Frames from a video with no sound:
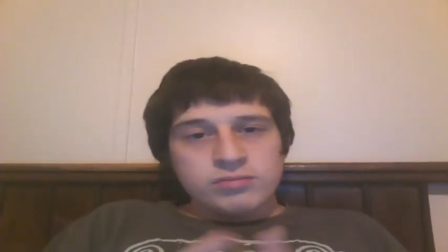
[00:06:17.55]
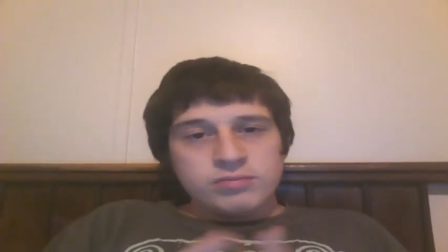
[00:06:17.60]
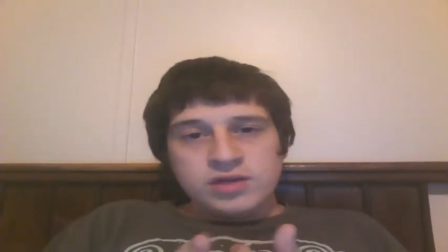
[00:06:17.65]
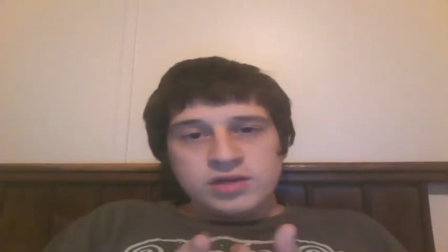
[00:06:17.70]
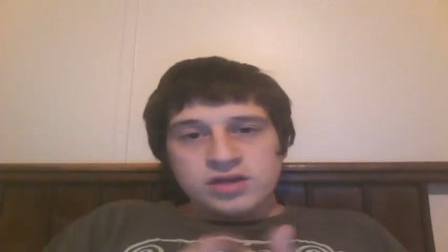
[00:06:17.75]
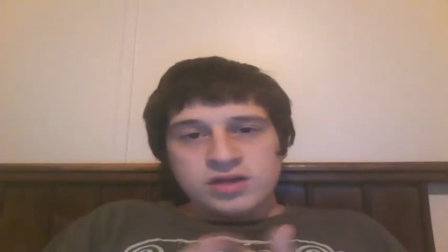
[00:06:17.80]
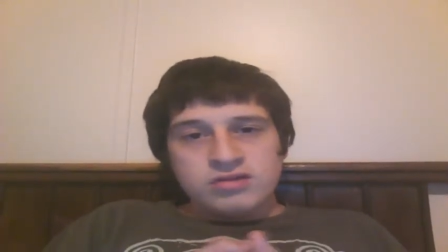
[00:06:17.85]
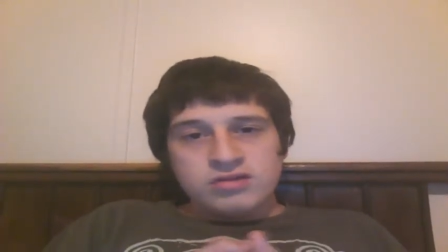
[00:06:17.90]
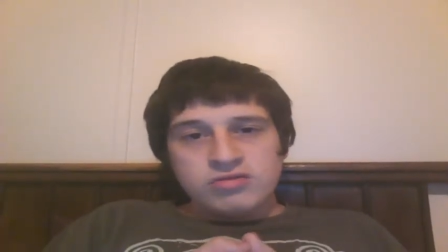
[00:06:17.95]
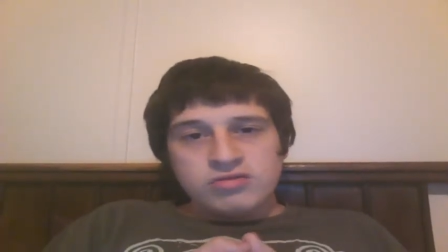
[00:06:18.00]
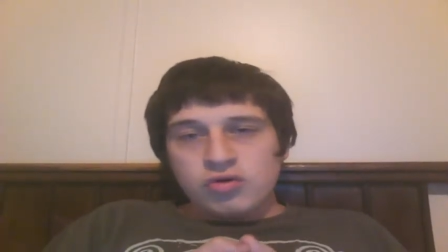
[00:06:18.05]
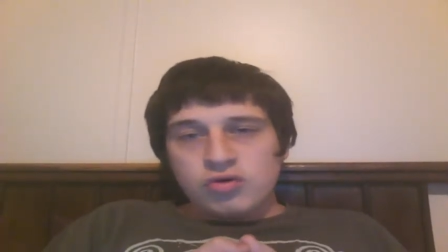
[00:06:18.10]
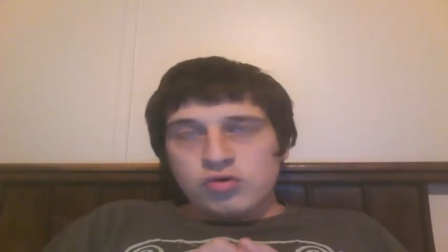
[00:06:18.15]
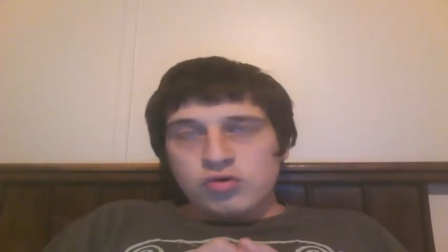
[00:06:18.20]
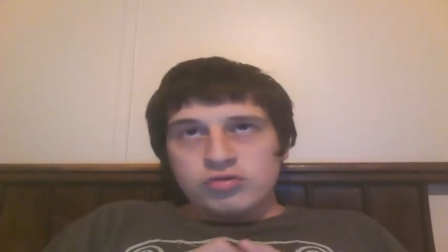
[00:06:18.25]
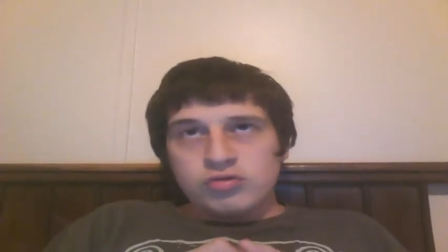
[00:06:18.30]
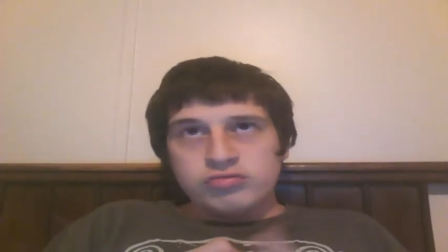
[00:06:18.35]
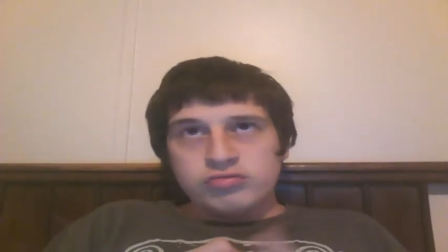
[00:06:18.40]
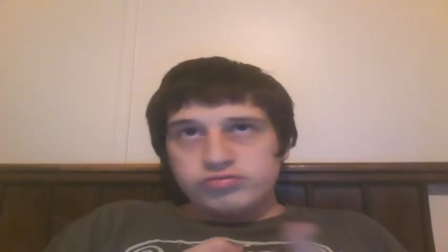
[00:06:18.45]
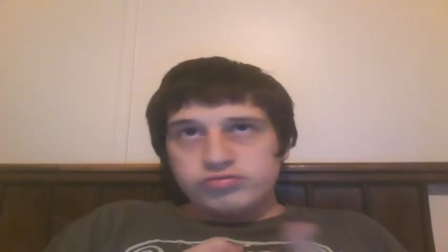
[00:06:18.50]
my
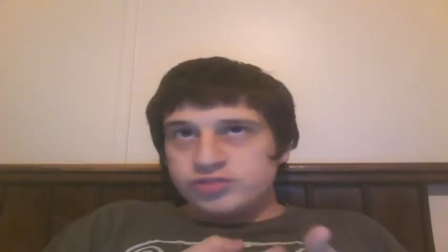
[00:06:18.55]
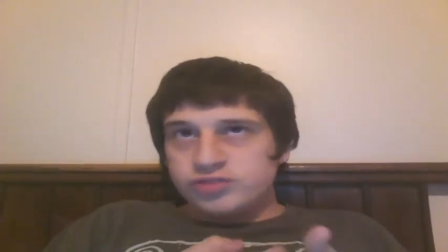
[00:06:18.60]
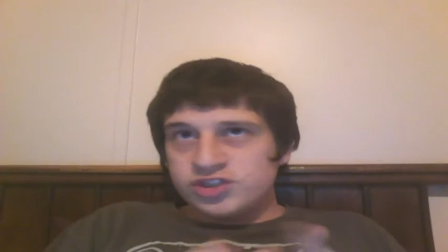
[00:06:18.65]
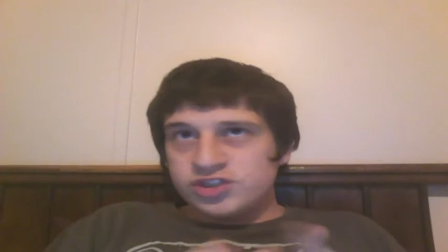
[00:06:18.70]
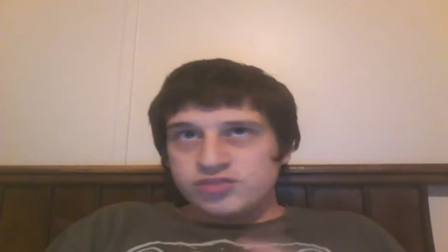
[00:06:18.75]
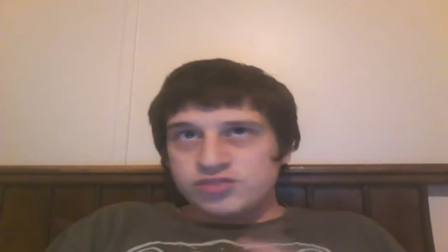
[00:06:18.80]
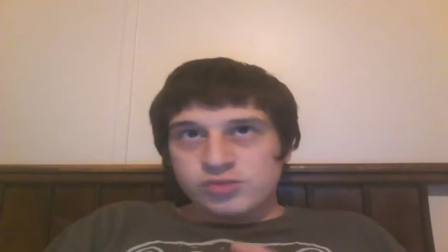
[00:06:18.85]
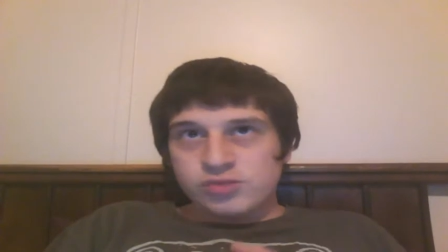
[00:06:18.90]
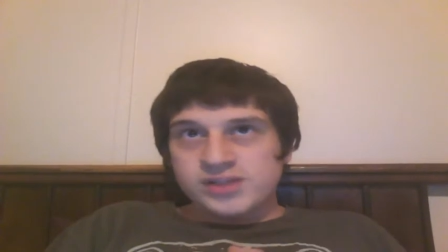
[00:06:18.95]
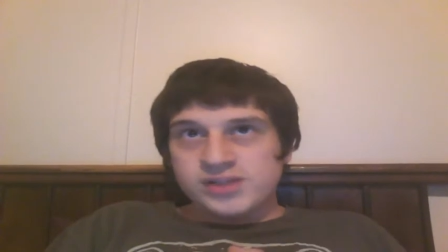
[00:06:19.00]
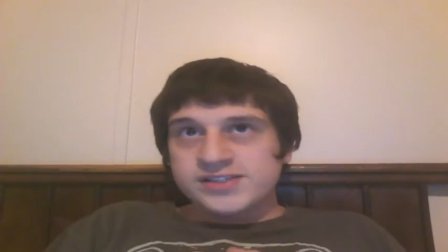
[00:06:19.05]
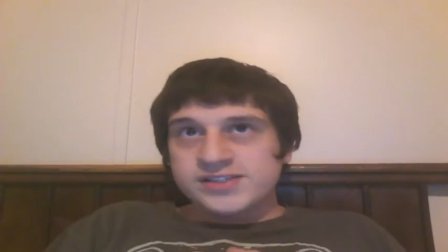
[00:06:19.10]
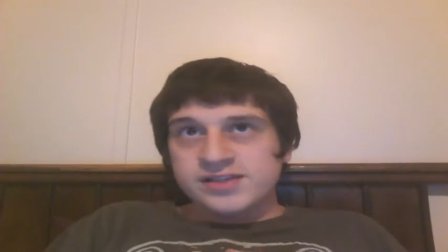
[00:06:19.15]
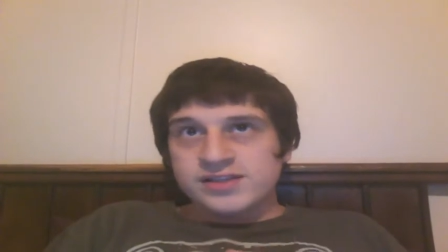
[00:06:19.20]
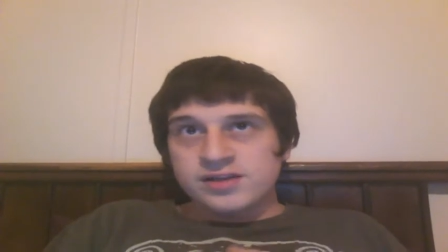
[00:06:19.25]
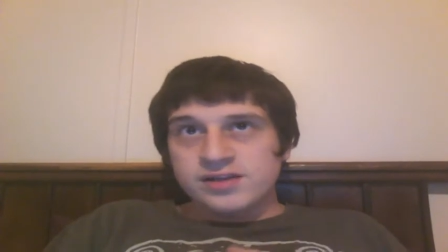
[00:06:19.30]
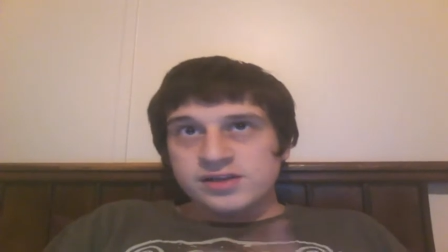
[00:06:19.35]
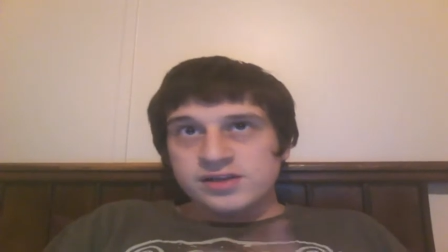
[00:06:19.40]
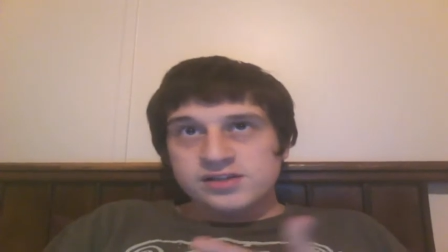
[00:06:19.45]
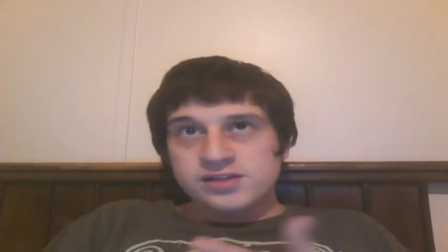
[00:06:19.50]
or just recently,